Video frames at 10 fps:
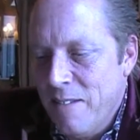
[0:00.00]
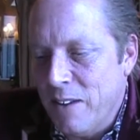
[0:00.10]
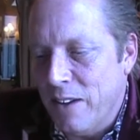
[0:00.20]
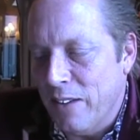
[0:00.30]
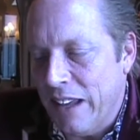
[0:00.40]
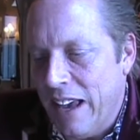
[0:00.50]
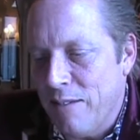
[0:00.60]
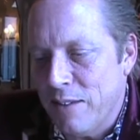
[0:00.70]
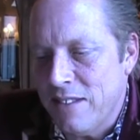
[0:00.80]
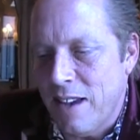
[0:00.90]
they
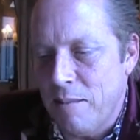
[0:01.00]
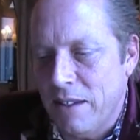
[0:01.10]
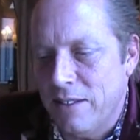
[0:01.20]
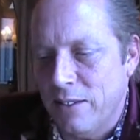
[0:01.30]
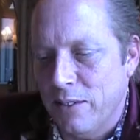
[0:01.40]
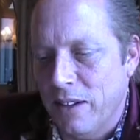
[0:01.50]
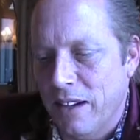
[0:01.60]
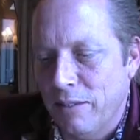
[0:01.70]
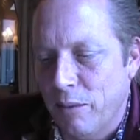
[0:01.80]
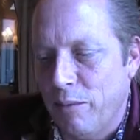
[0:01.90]
haven't sent me to
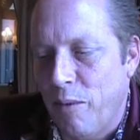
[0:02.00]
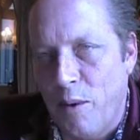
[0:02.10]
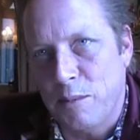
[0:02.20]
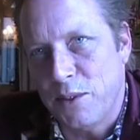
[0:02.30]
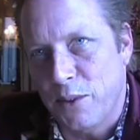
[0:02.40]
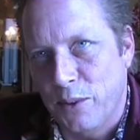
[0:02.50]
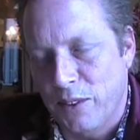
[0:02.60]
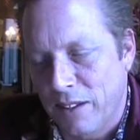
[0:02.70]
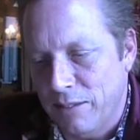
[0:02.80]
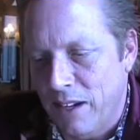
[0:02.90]
reform
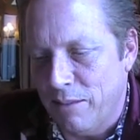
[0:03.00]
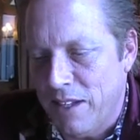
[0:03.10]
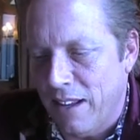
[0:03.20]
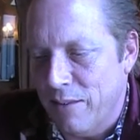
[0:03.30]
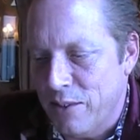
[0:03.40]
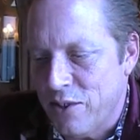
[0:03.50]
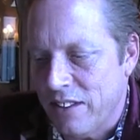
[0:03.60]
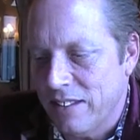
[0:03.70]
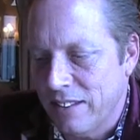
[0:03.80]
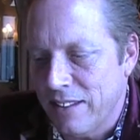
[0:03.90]
school of
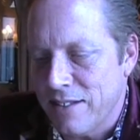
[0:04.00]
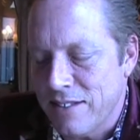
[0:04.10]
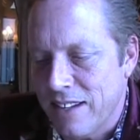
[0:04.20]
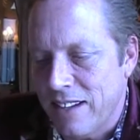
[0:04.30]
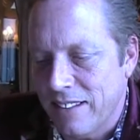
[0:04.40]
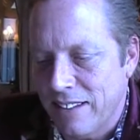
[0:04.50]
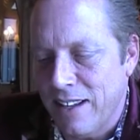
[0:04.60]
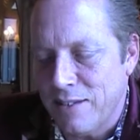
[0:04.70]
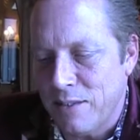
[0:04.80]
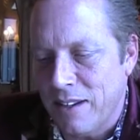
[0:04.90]
television, because
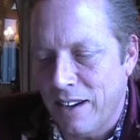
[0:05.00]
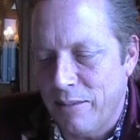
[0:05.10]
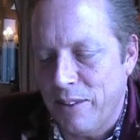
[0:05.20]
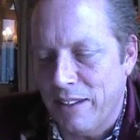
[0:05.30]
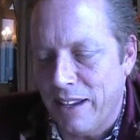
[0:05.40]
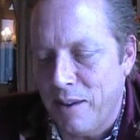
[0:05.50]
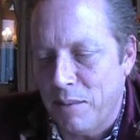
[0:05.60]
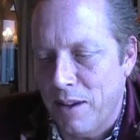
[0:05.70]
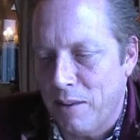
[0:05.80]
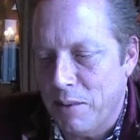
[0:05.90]
that's where I feel like I
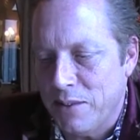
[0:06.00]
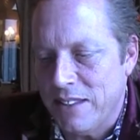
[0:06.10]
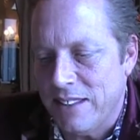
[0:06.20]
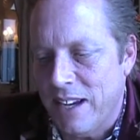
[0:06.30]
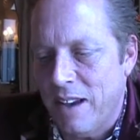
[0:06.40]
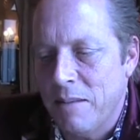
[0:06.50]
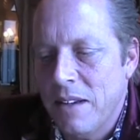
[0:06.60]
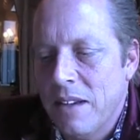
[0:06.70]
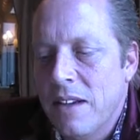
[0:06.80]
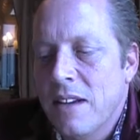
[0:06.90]
belong most of the time.
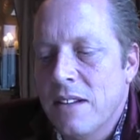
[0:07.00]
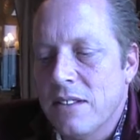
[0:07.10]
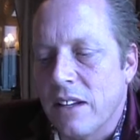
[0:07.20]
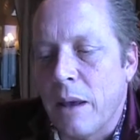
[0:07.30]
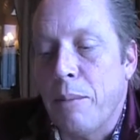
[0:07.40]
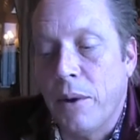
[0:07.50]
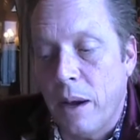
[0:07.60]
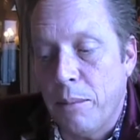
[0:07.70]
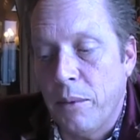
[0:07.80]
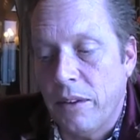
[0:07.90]
So they put
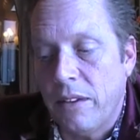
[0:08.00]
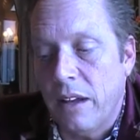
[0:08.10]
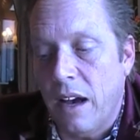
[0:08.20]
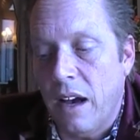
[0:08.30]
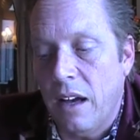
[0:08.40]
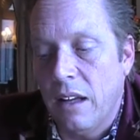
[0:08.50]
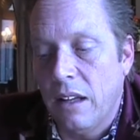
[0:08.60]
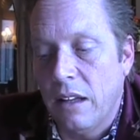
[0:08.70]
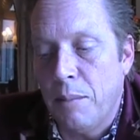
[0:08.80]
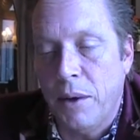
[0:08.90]
up with
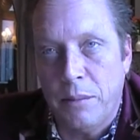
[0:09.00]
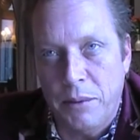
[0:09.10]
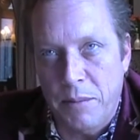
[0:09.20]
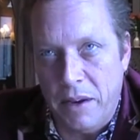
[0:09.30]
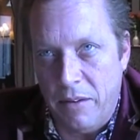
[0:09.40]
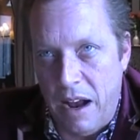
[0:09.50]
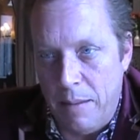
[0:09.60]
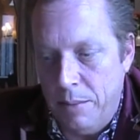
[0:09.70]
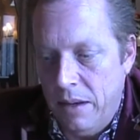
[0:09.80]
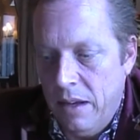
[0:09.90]
my
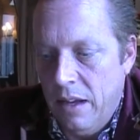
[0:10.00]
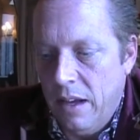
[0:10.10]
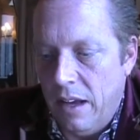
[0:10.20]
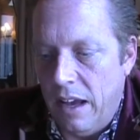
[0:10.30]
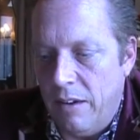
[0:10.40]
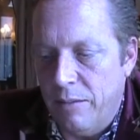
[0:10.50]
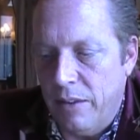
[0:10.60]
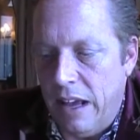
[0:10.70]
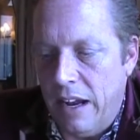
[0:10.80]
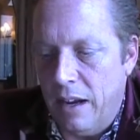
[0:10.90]
crap, and for
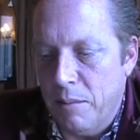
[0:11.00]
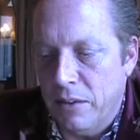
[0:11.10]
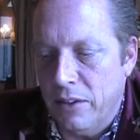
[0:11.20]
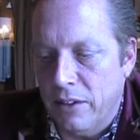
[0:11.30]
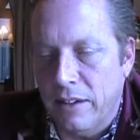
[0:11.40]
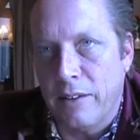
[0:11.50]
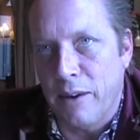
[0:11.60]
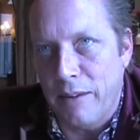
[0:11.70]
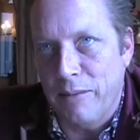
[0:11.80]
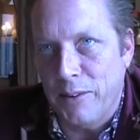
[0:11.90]
that I'm eternally
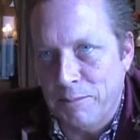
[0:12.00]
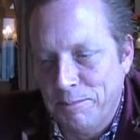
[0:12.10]
grateful.